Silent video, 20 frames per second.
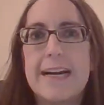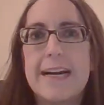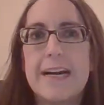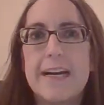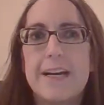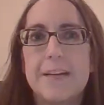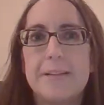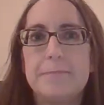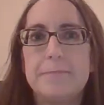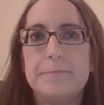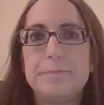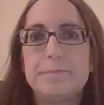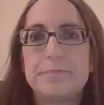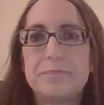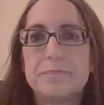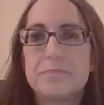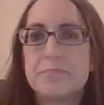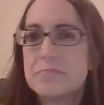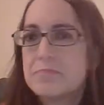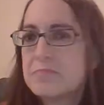Um,
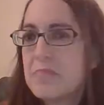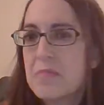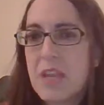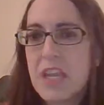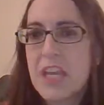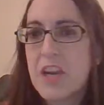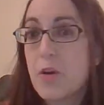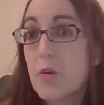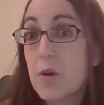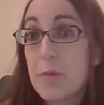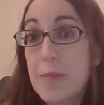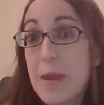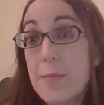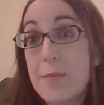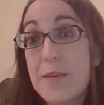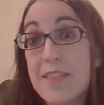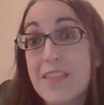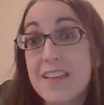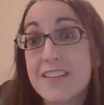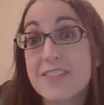or
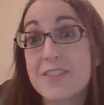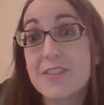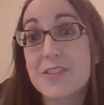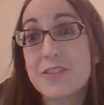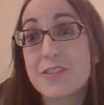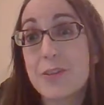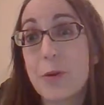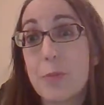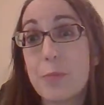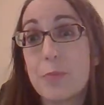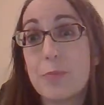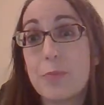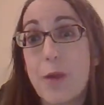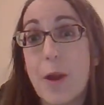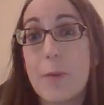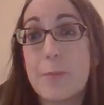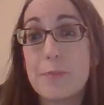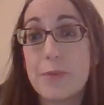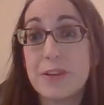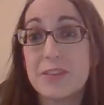maybe things
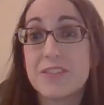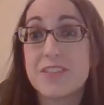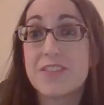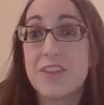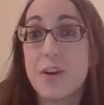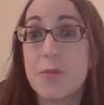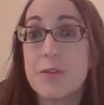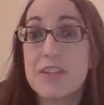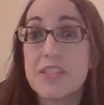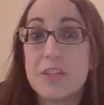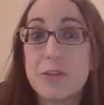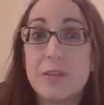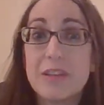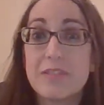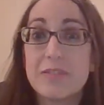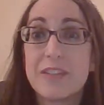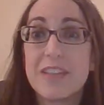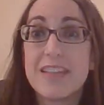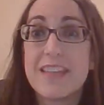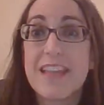are built so
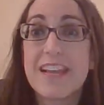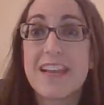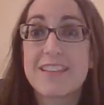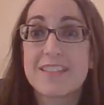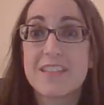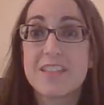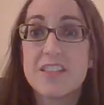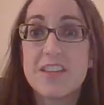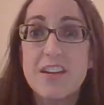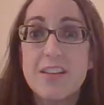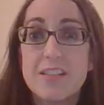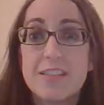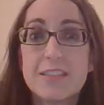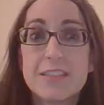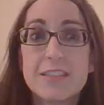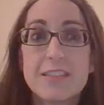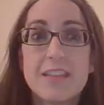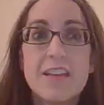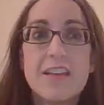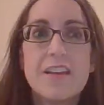intuitively that as
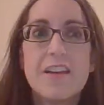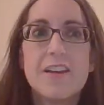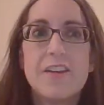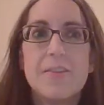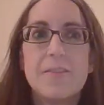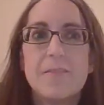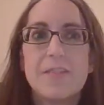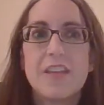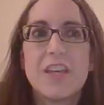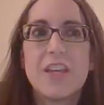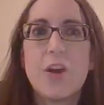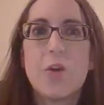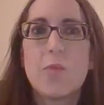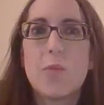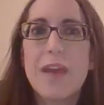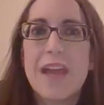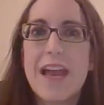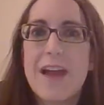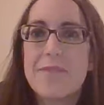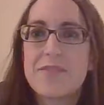adults,
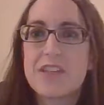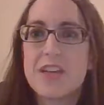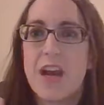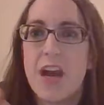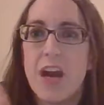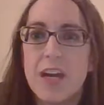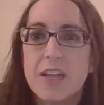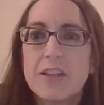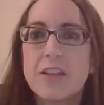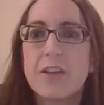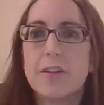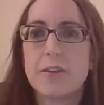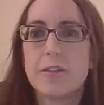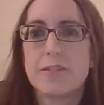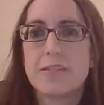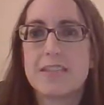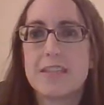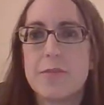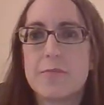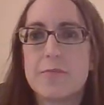we have to
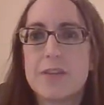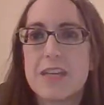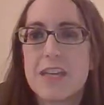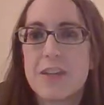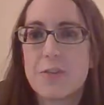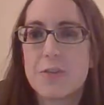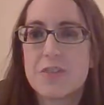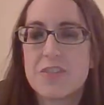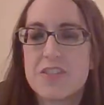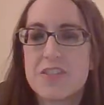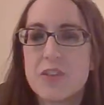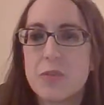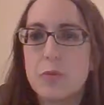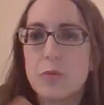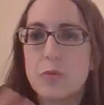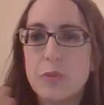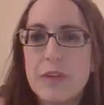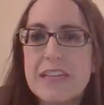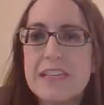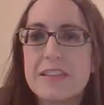unlearn something in order to
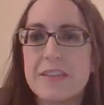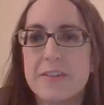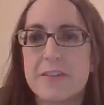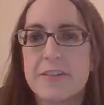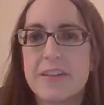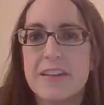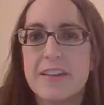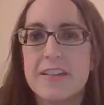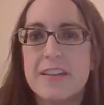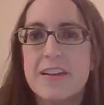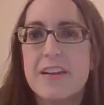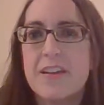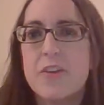relearn it.